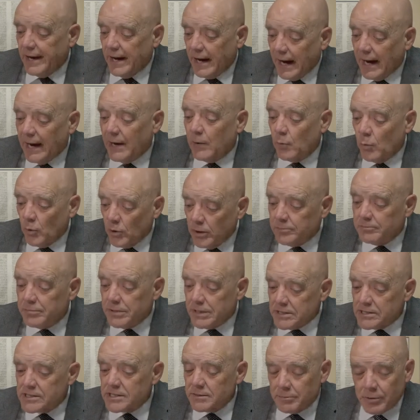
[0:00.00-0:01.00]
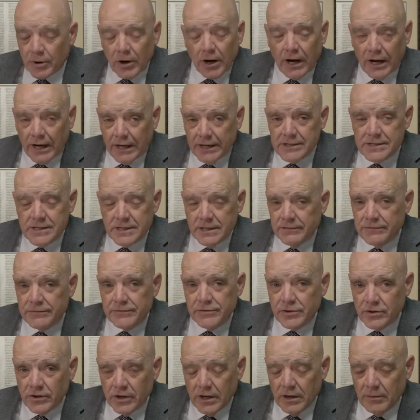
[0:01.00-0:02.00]
I would be surprised if
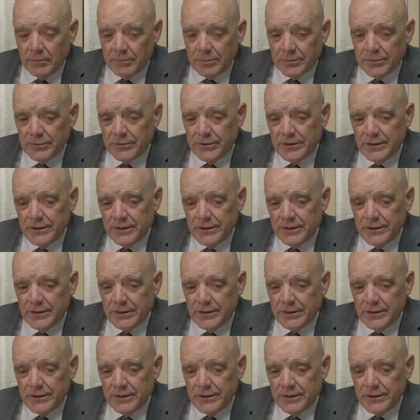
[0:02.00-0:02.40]
Trump